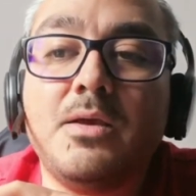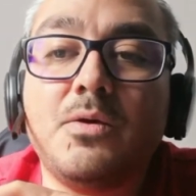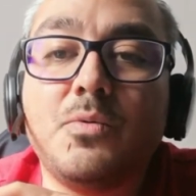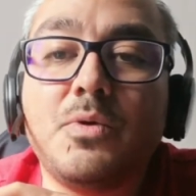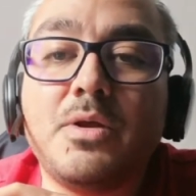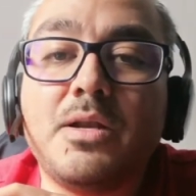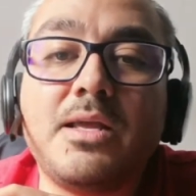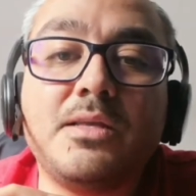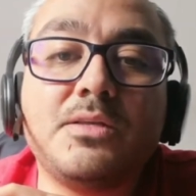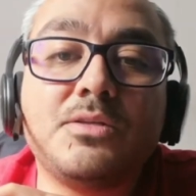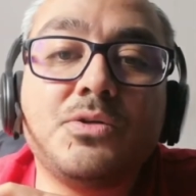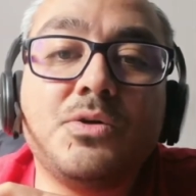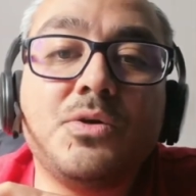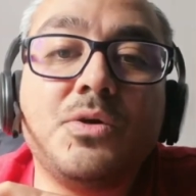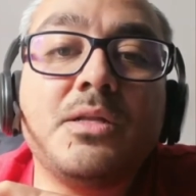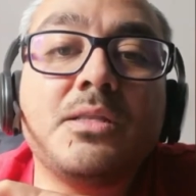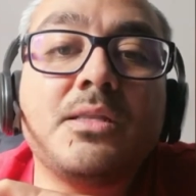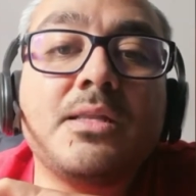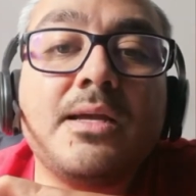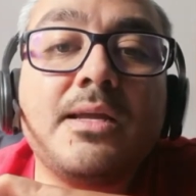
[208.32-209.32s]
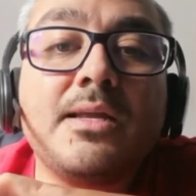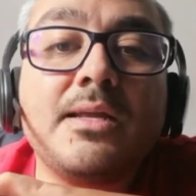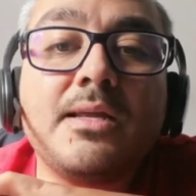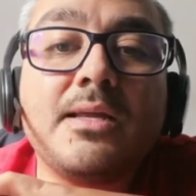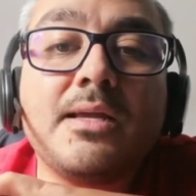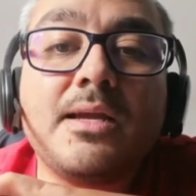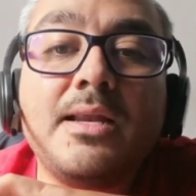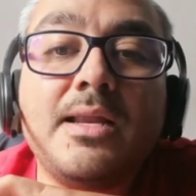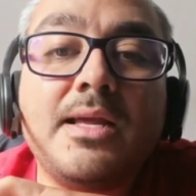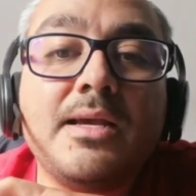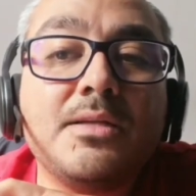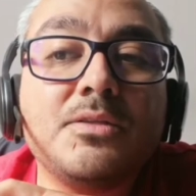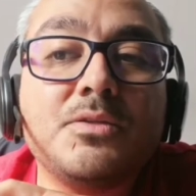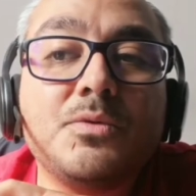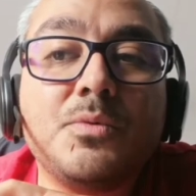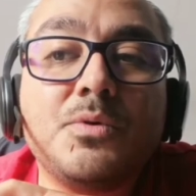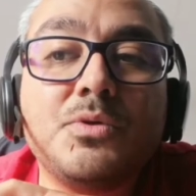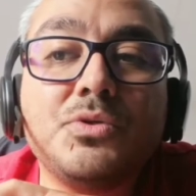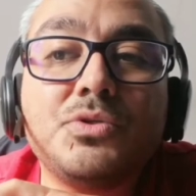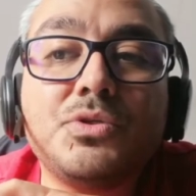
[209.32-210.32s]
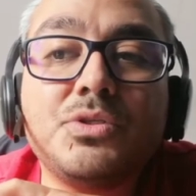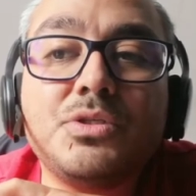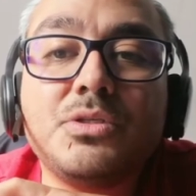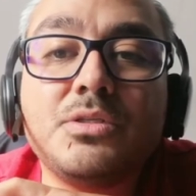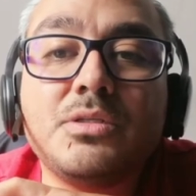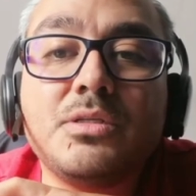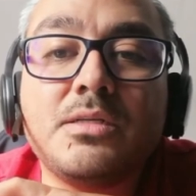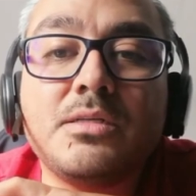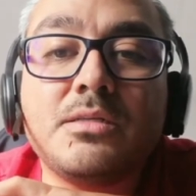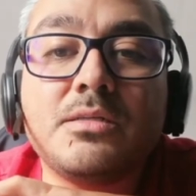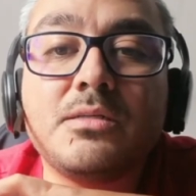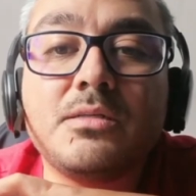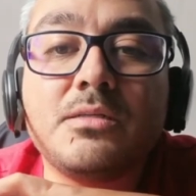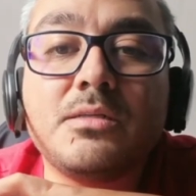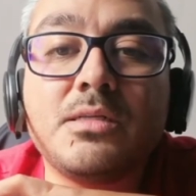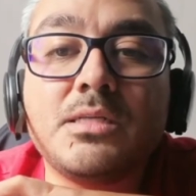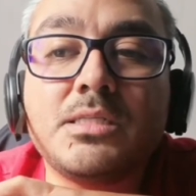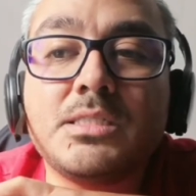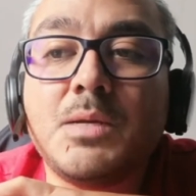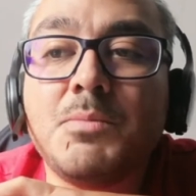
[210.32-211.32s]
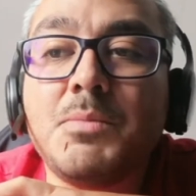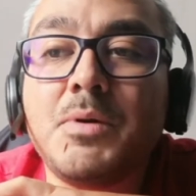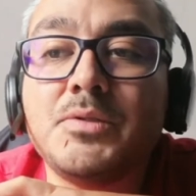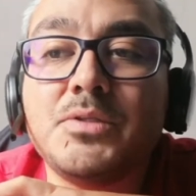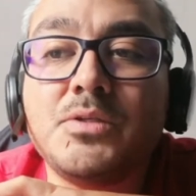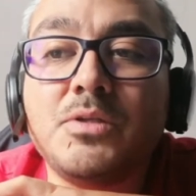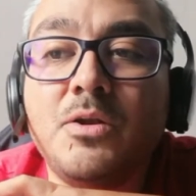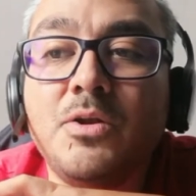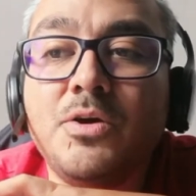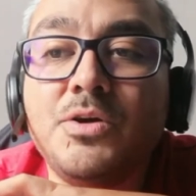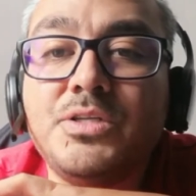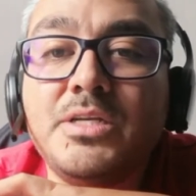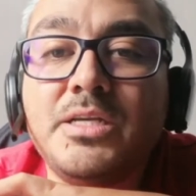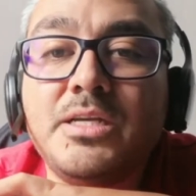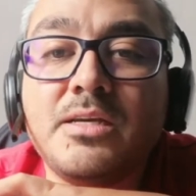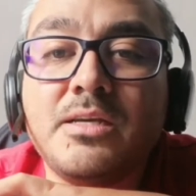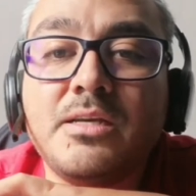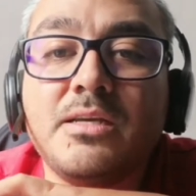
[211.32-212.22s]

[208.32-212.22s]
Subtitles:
when I saw it, I like it too much. It's about logic.